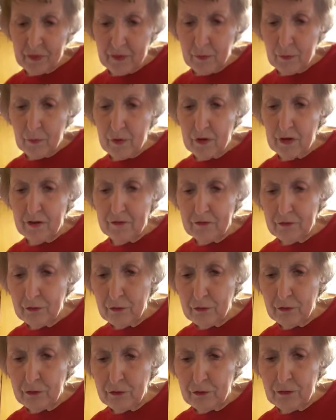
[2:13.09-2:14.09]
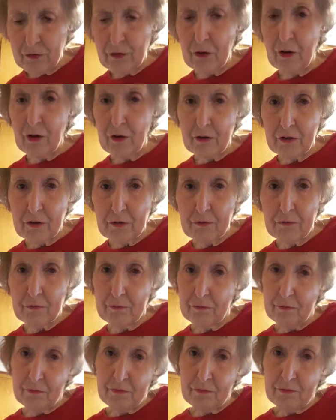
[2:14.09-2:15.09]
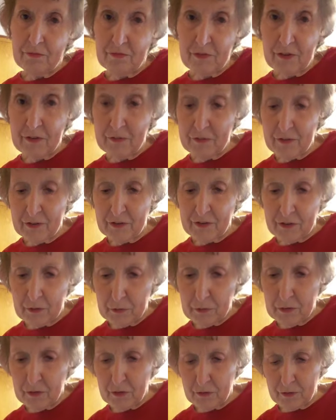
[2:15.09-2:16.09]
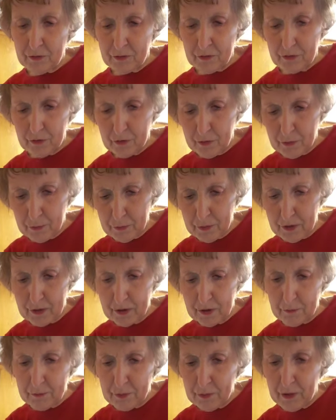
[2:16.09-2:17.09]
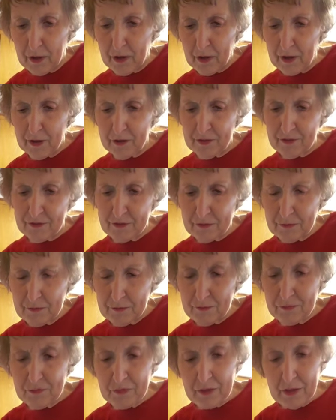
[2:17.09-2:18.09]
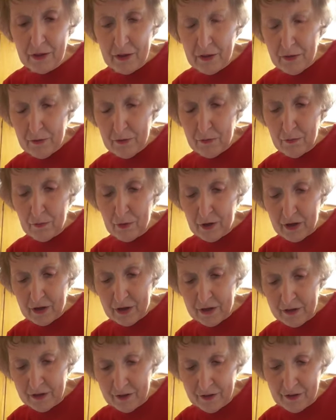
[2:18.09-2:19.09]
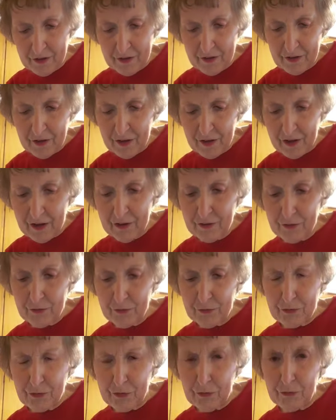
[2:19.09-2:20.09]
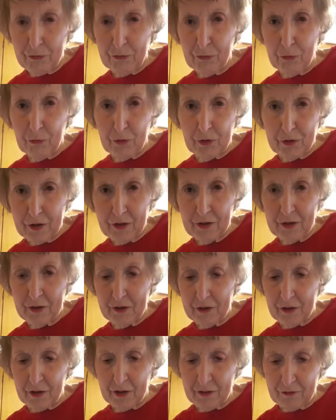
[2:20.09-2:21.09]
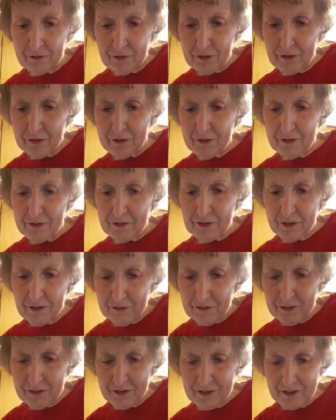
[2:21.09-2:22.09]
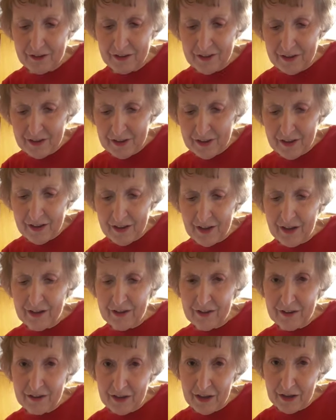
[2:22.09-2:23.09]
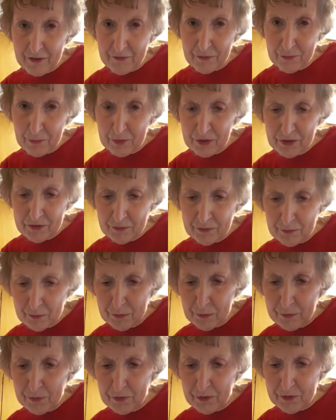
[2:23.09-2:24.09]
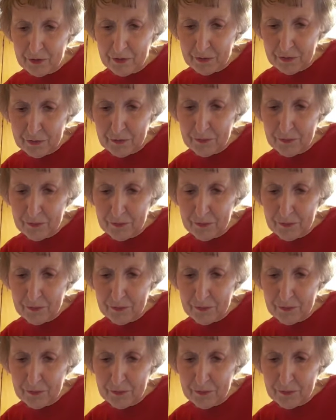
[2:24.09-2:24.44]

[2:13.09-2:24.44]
When I first started 50-some years ago making pies, why, I used a fork and a knife and stuff. I didn't have a pastry blender.